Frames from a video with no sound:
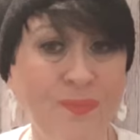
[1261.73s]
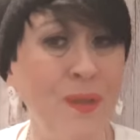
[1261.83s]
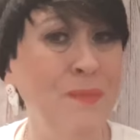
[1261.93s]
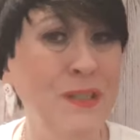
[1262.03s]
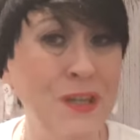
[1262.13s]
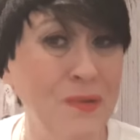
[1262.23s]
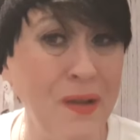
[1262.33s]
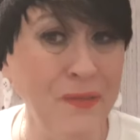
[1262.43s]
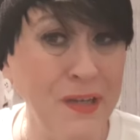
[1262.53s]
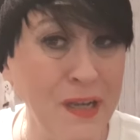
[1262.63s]
But you don't
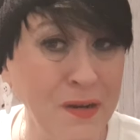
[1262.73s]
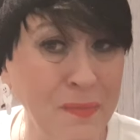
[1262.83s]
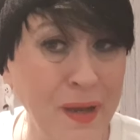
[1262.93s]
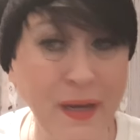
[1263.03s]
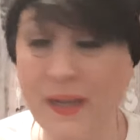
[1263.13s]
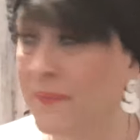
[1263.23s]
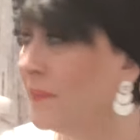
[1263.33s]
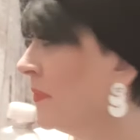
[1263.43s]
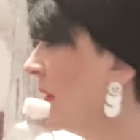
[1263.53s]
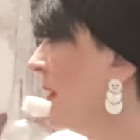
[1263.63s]
have to tell nobody.
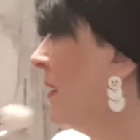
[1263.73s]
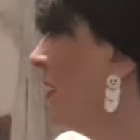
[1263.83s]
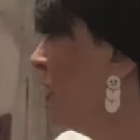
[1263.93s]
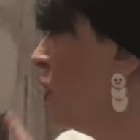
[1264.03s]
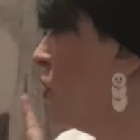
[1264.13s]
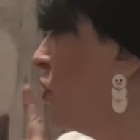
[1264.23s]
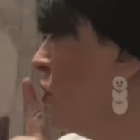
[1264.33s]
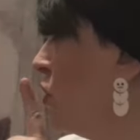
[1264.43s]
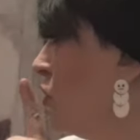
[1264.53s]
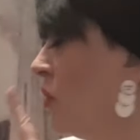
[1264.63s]

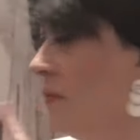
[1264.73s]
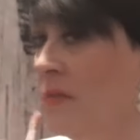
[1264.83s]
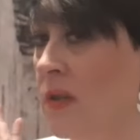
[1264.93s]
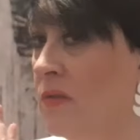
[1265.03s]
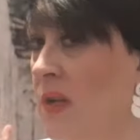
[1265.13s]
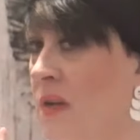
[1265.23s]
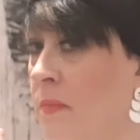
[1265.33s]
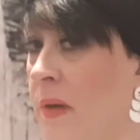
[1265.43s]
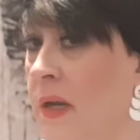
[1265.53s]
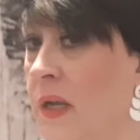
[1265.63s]
Shh, don't tell
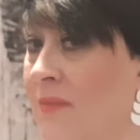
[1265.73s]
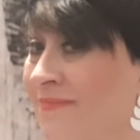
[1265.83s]
nobody.